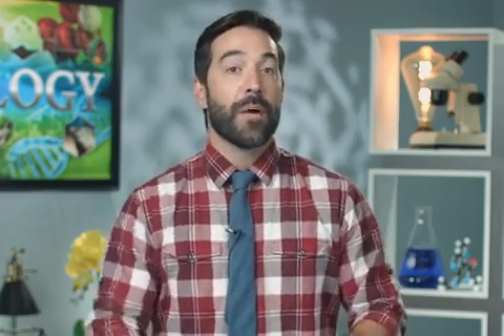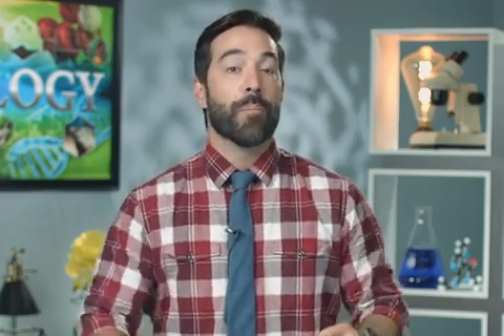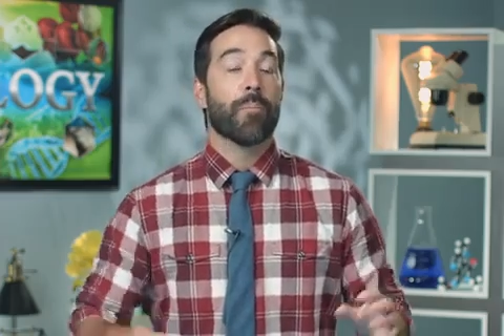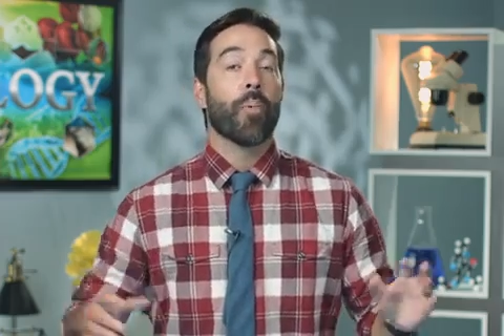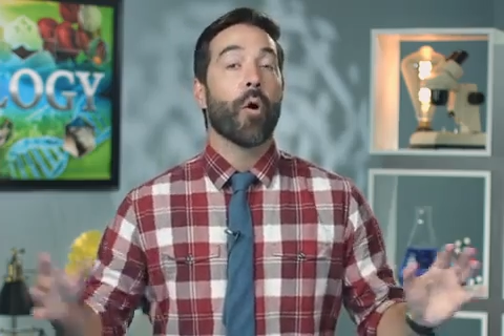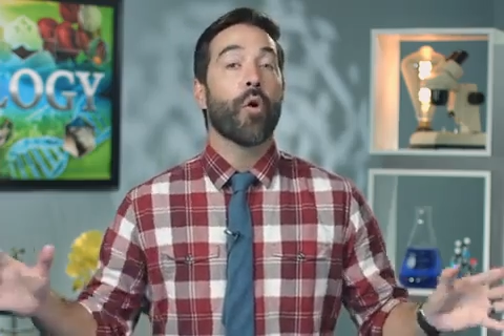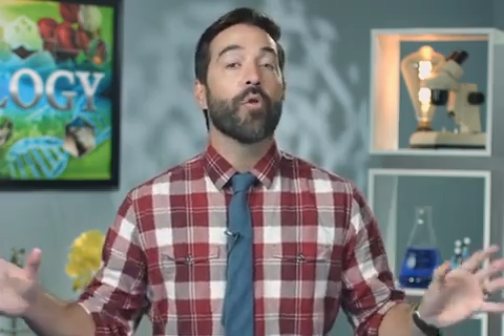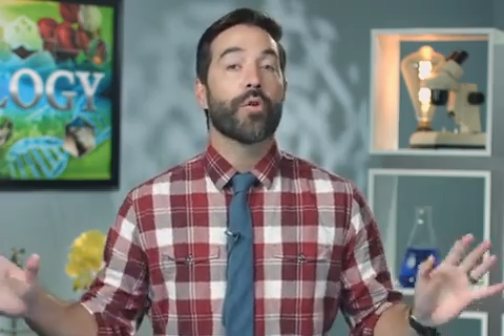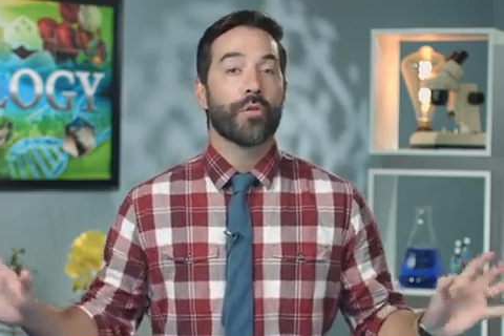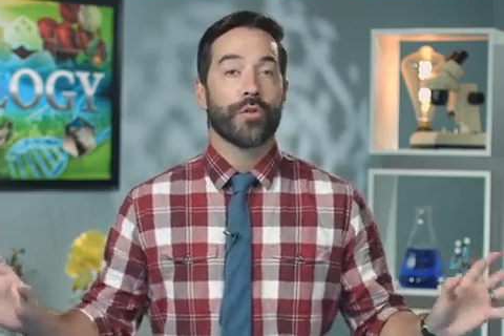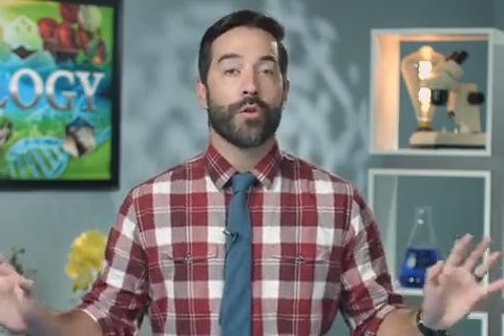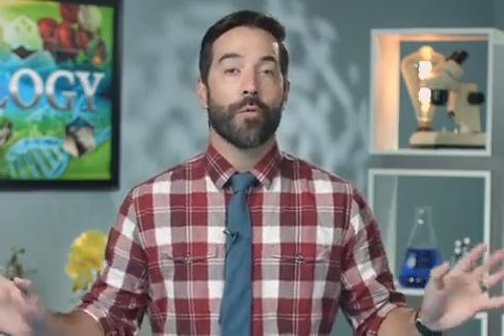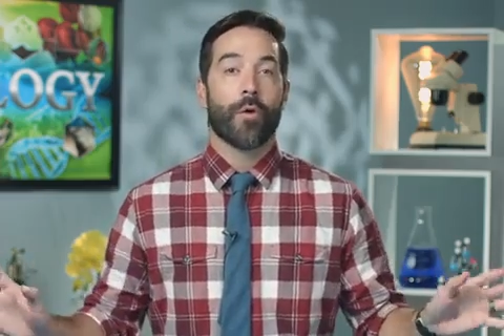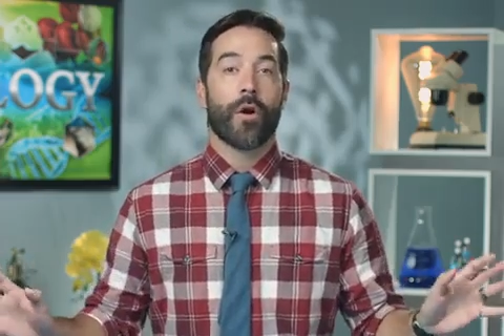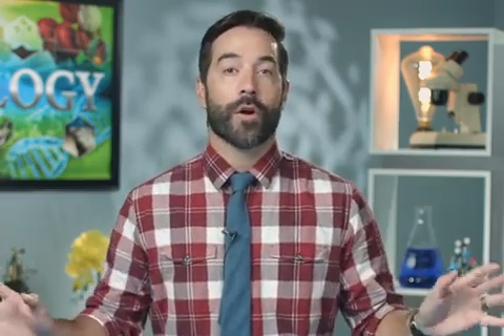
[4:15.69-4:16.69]
both of
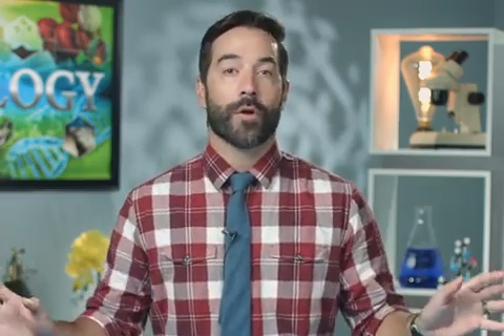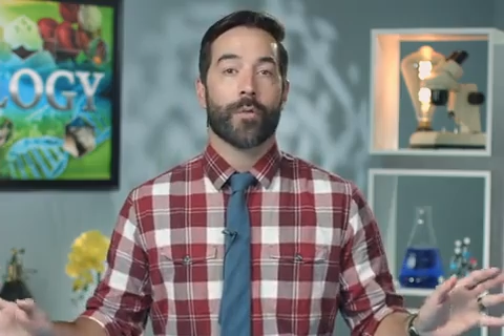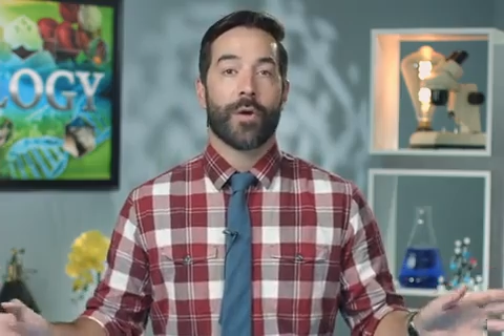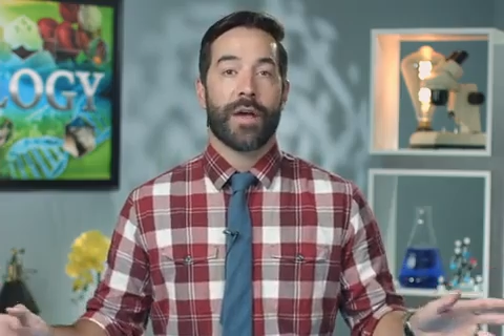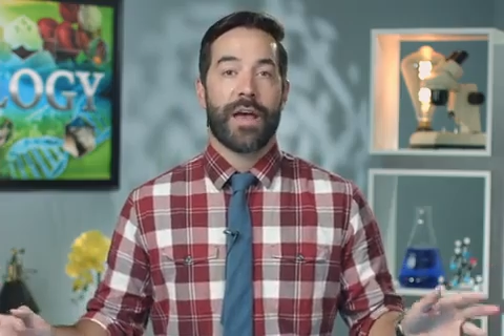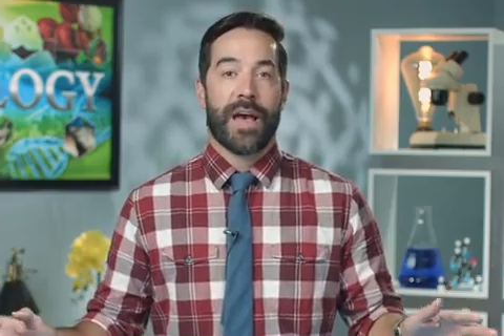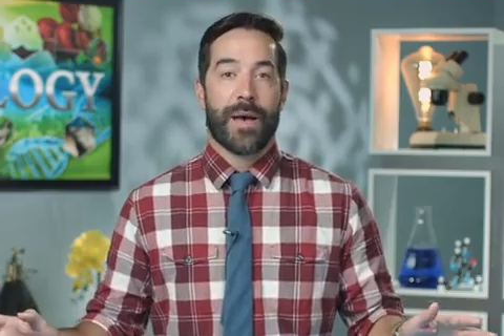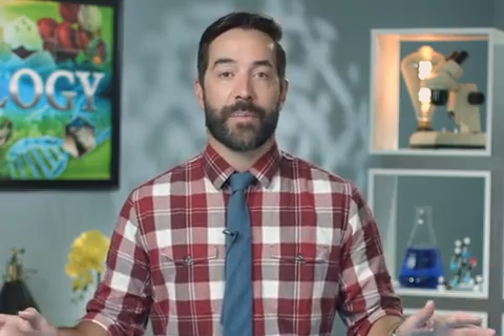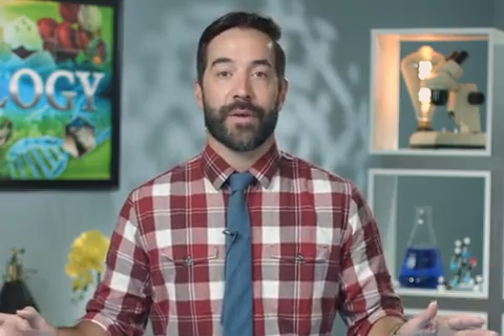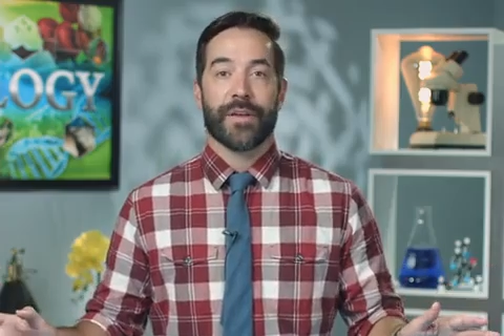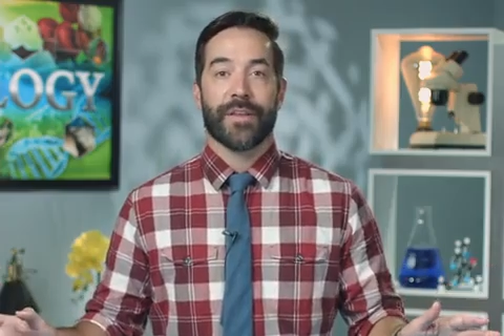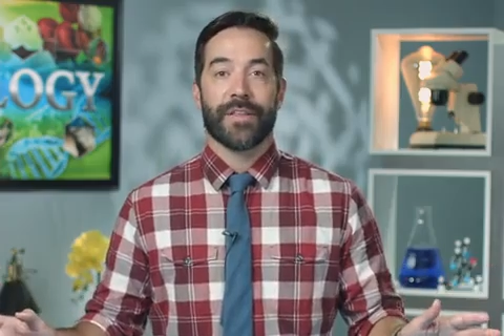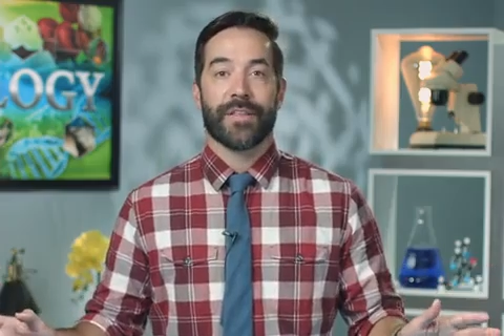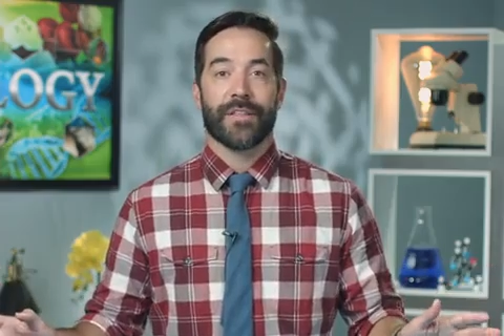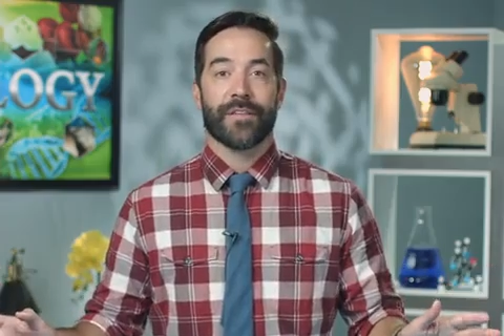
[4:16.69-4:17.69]
you walk away
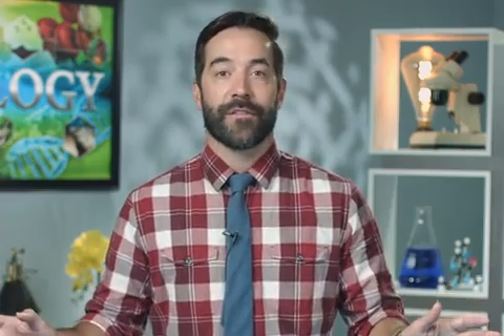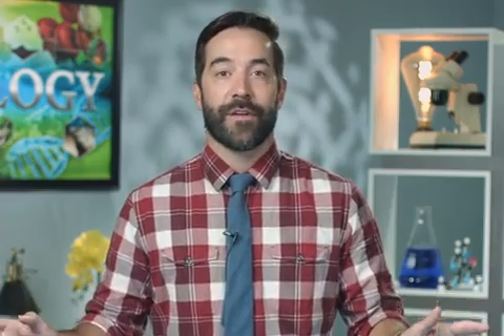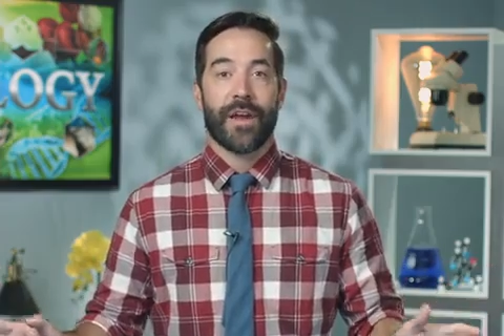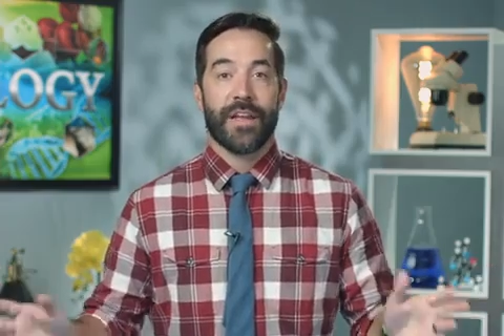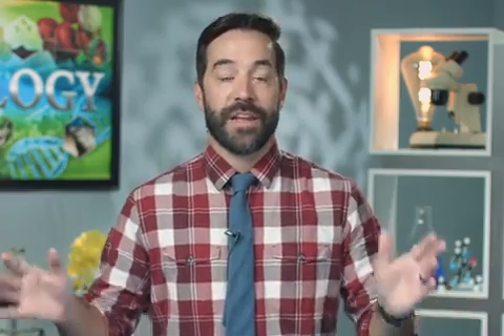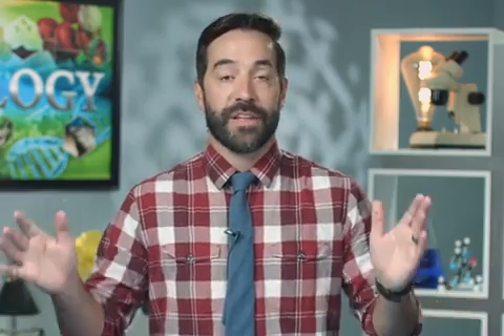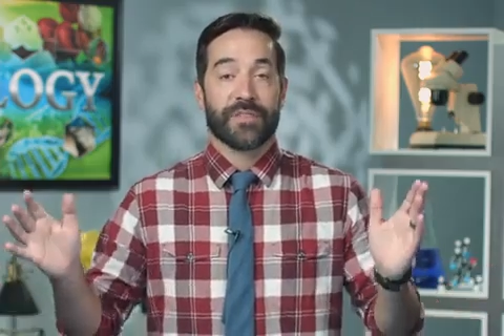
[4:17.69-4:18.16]
happy, right?